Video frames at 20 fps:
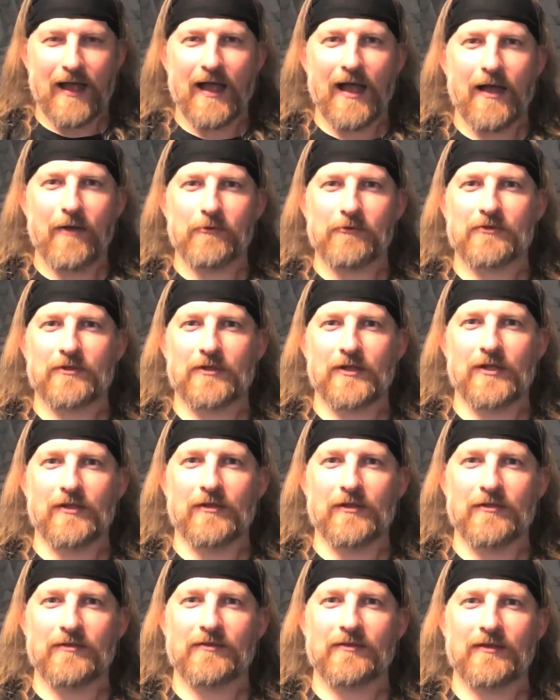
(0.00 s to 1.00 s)
I was
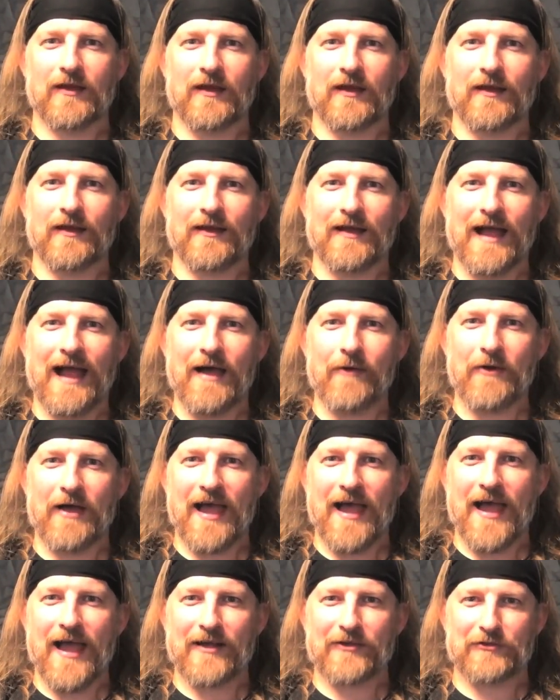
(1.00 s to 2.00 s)
clueless. I
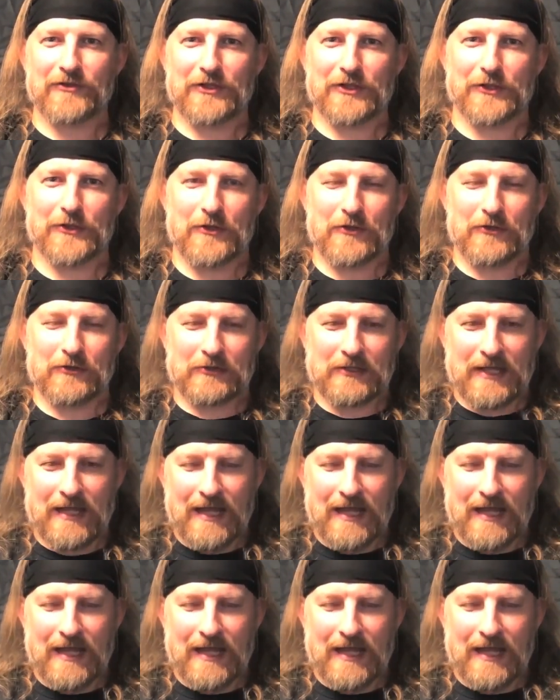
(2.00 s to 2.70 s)
actually Googled,